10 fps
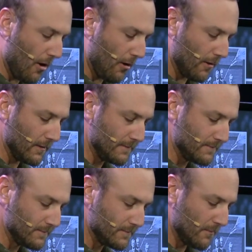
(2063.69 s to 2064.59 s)
our
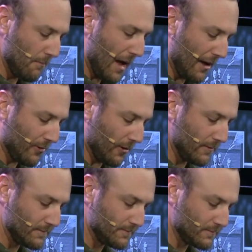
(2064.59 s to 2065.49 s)
master